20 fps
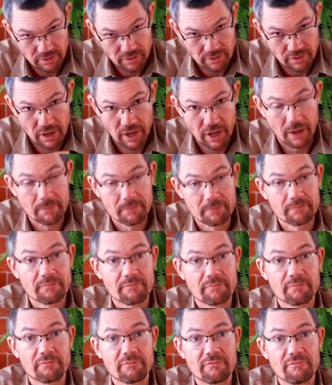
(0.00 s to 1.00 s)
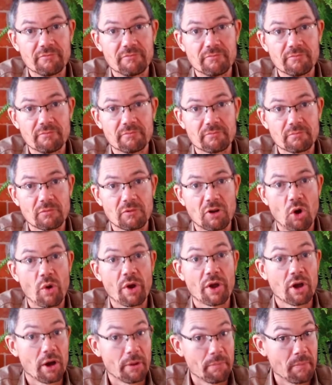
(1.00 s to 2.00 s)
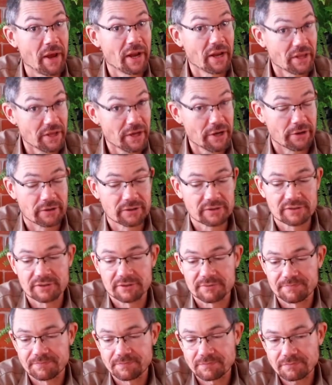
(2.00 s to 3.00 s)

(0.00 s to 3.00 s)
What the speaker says: going on many years.